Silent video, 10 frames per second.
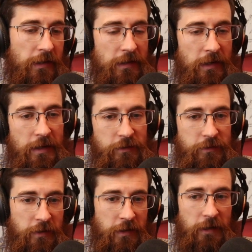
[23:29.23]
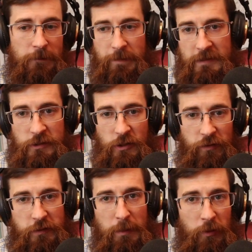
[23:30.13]
kind of
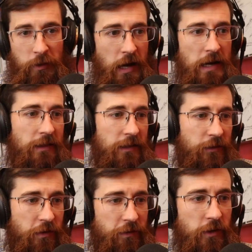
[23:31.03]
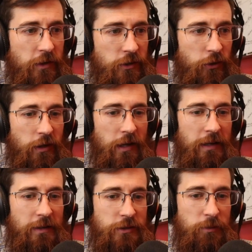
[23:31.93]
self-deprecatingly refer to kind of